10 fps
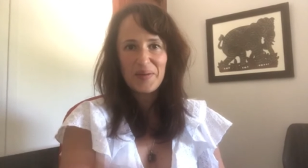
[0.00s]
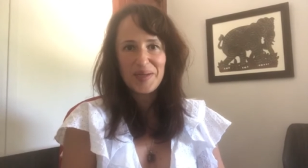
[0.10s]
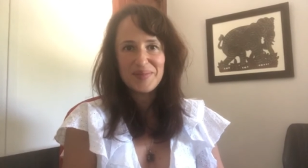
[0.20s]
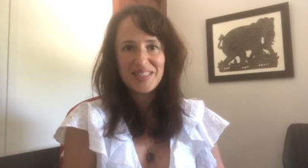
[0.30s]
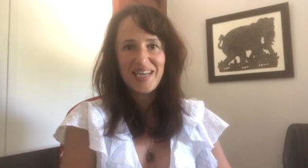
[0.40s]

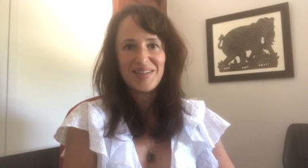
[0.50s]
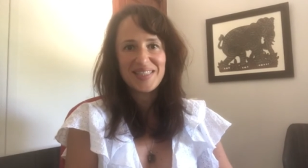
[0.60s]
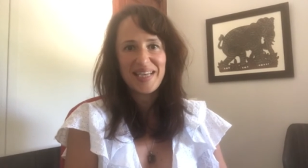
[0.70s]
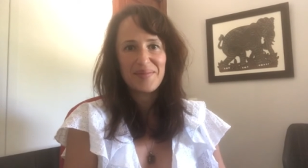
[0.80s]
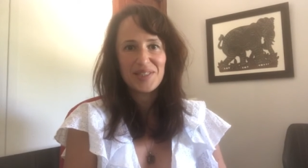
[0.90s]
I'm Sara
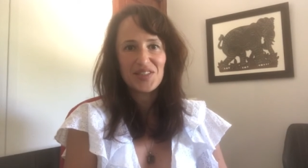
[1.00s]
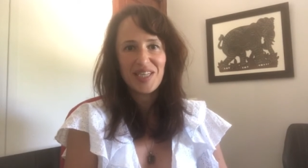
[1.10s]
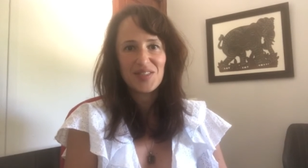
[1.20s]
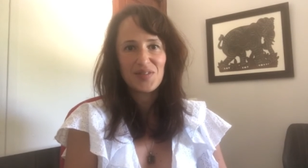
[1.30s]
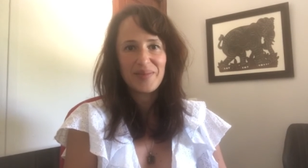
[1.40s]
Sabin,
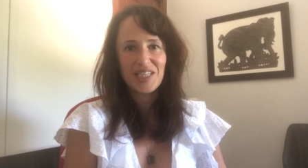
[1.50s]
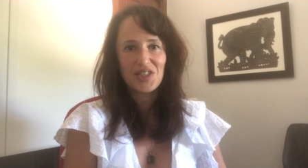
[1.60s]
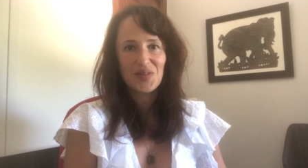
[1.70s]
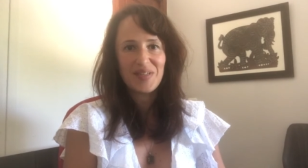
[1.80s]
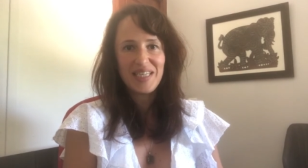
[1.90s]

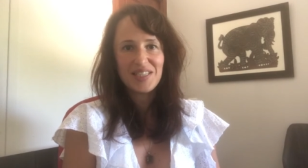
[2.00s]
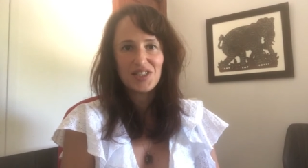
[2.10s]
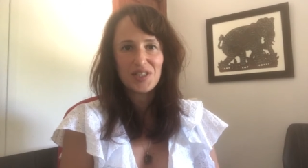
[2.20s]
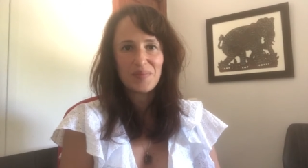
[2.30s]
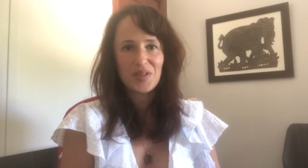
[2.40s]
Transformational
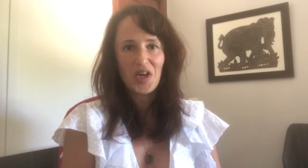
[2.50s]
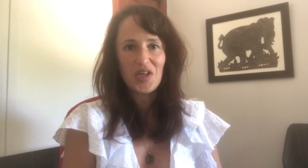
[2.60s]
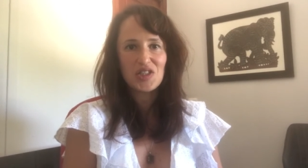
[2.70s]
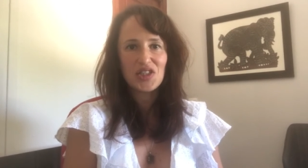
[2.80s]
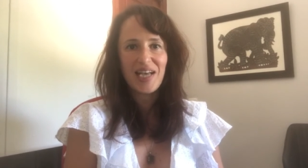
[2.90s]
Leadership
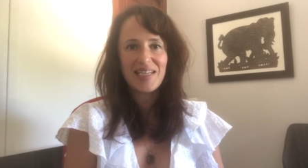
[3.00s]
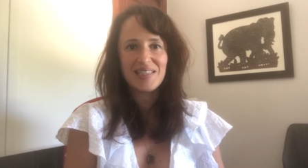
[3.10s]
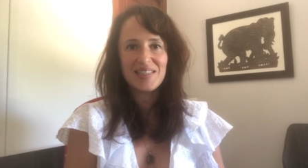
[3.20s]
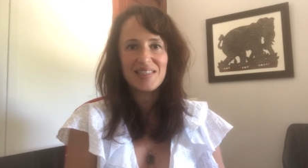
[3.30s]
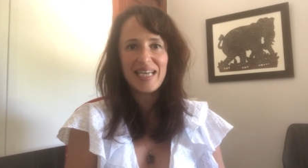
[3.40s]
Coach, and
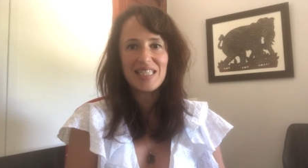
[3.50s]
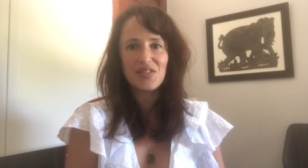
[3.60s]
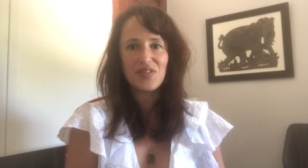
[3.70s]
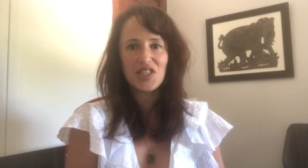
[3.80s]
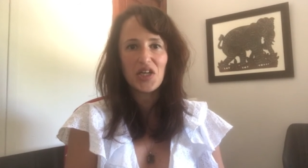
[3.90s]
in today's
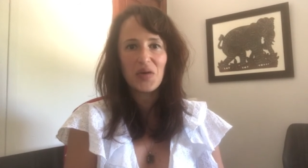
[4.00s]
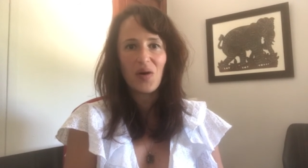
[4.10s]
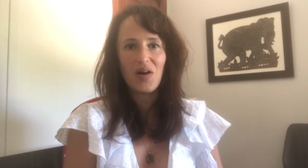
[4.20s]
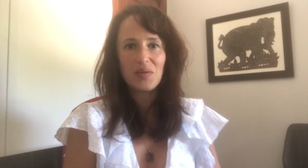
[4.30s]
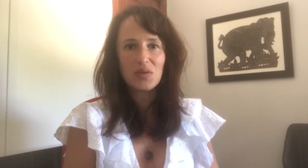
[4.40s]
video,
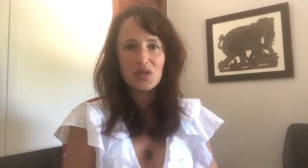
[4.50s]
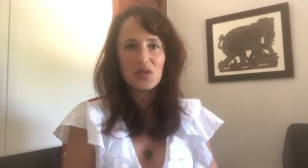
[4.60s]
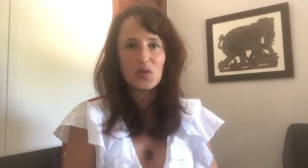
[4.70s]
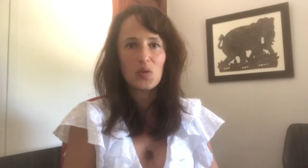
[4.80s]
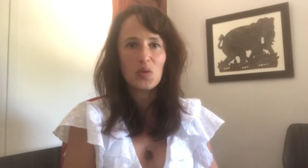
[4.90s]
I want
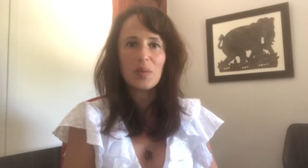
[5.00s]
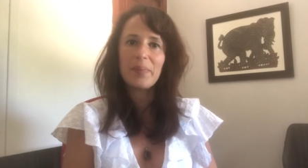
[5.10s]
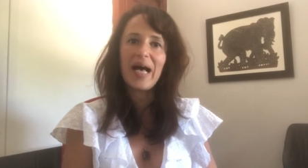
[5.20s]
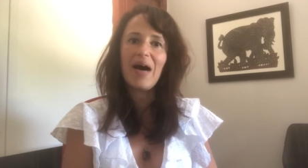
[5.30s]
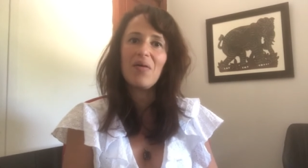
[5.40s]
to talk
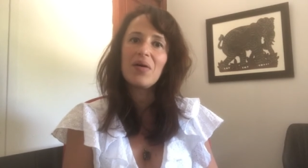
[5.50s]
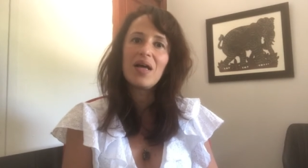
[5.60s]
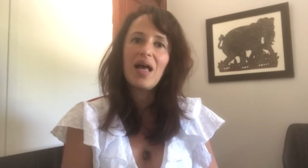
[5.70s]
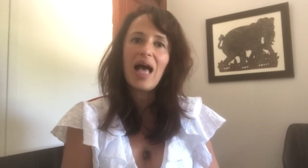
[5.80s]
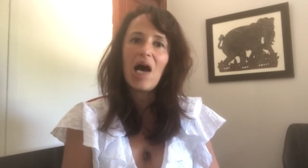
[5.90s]
about
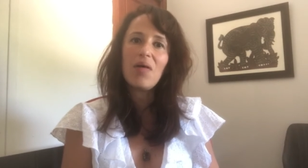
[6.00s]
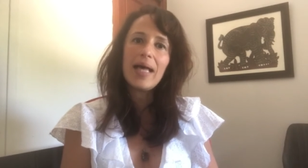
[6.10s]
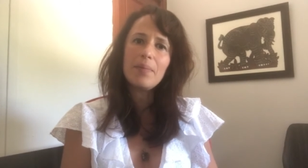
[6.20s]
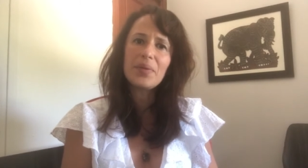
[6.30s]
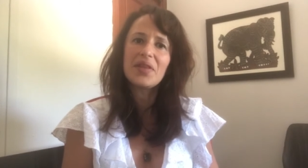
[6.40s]
how
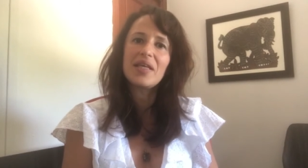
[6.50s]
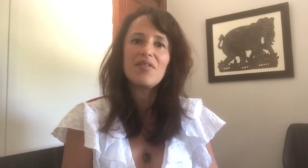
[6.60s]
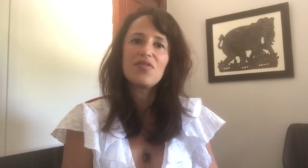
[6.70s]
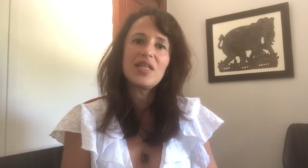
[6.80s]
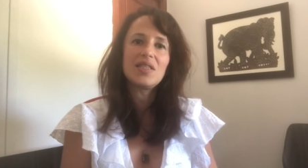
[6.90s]
empathy
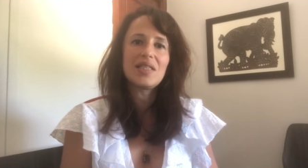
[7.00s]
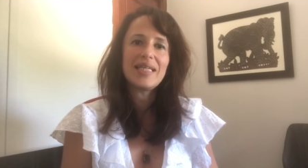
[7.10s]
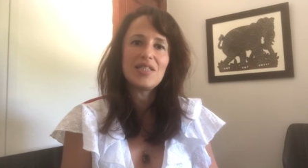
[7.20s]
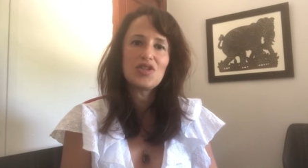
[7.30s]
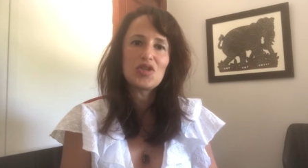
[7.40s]
feeds
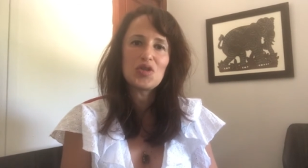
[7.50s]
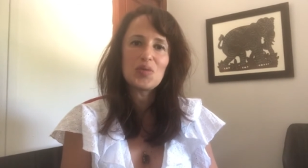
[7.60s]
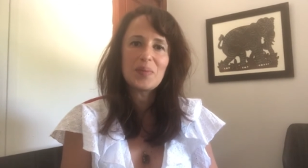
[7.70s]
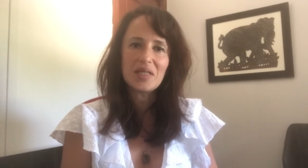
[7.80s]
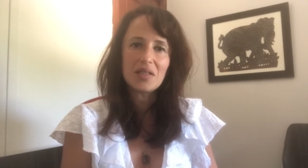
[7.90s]
into
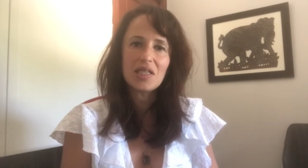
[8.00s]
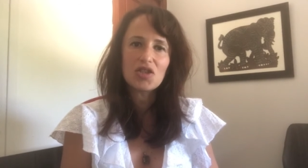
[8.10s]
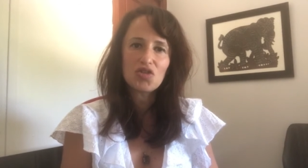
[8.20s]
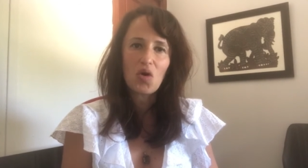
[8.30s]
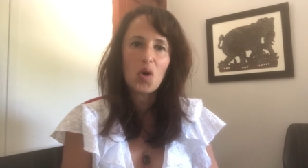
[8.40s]
building a
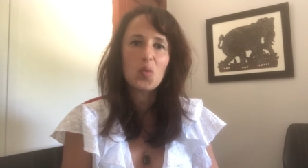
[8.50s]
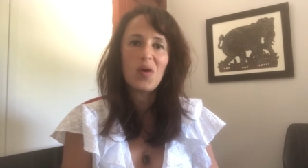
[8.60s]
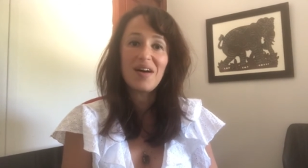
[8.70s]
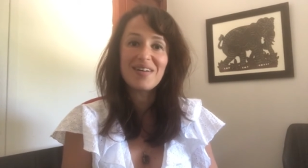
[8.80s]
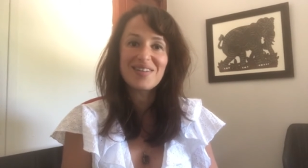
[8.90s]
strong
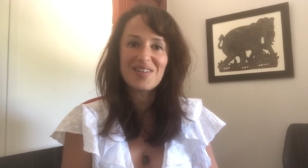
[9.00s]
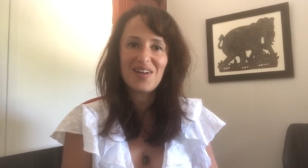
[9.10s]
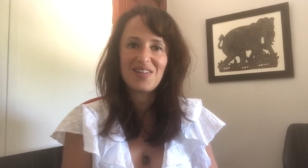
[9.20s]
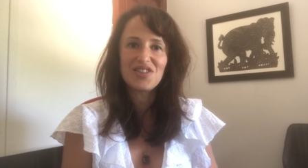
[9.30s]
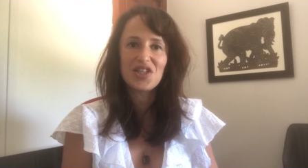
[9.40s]
work
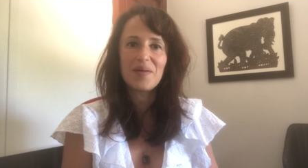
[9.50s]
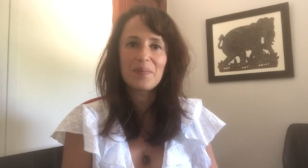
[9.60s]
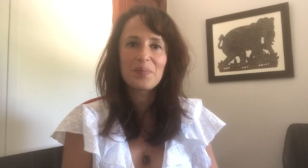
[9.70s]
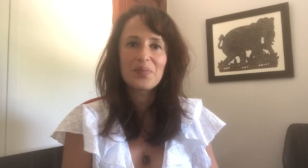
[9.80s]
culture.